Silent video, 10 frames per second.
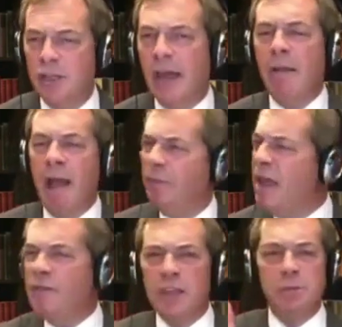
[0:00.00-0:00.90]
Do you know,
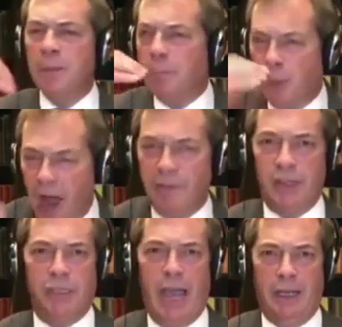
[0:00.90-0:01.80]
if this was the private
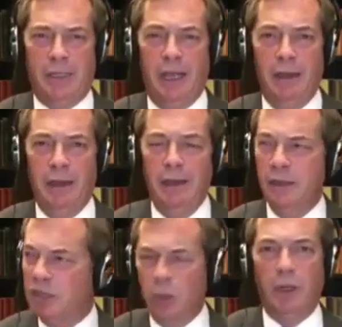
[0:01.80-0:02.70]
sector
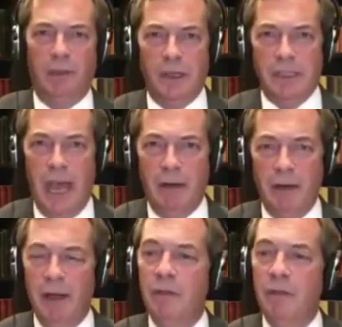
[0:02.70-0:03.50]
sorting this out,